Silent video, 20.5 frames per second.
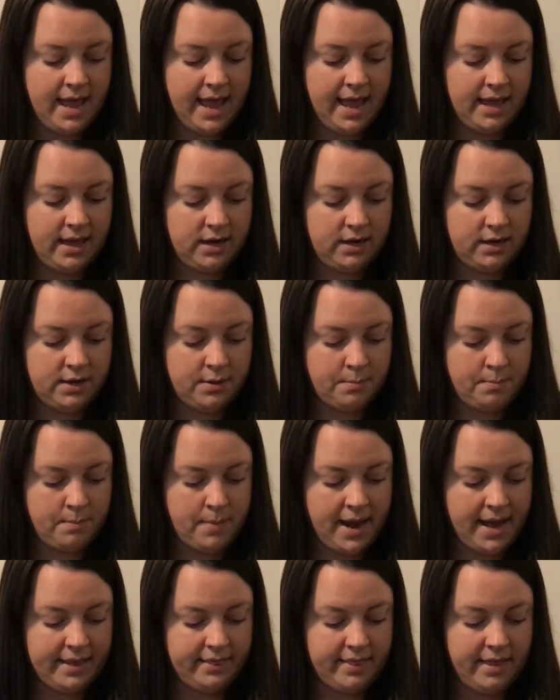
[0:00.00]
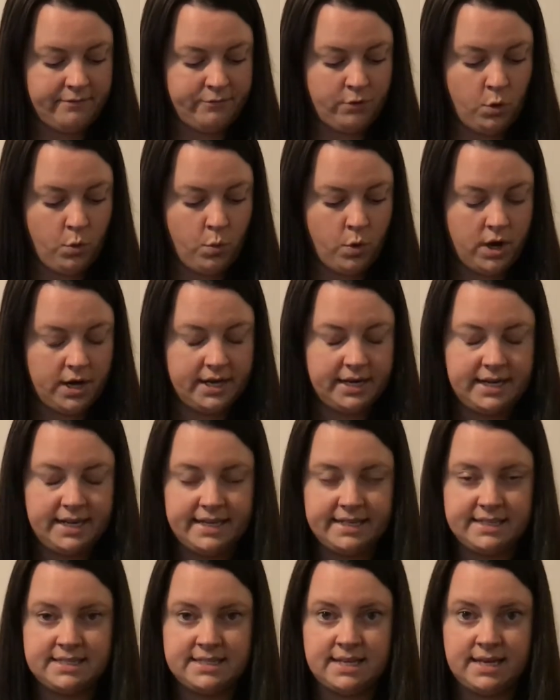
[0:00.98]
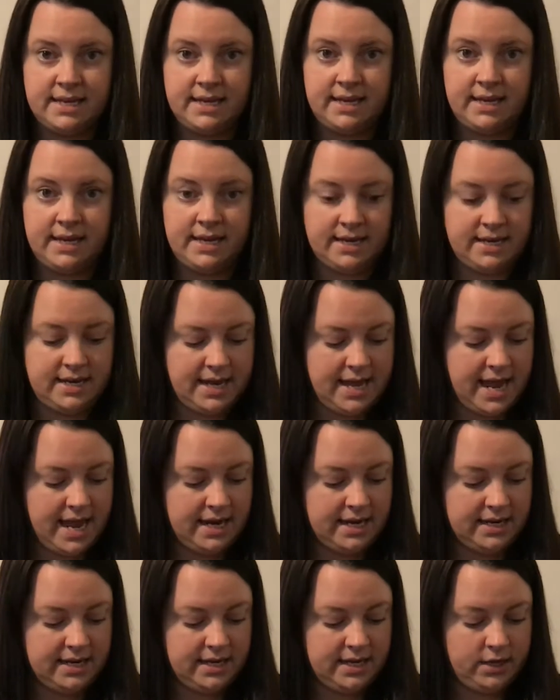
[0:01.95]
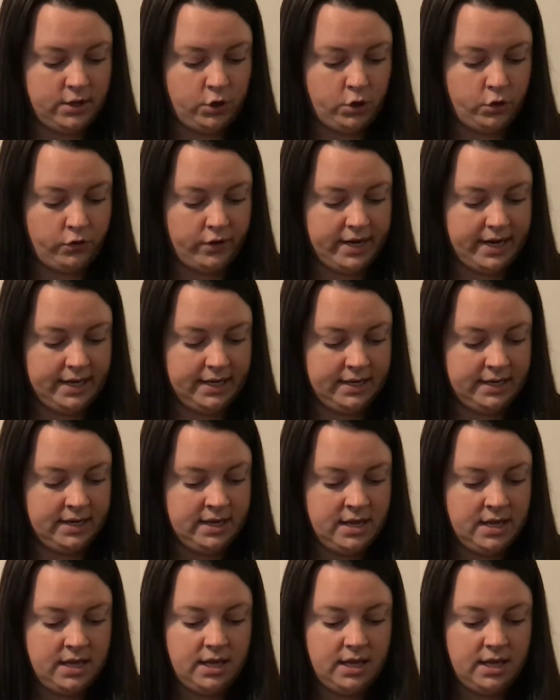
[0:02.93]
and my level one is indicated in green.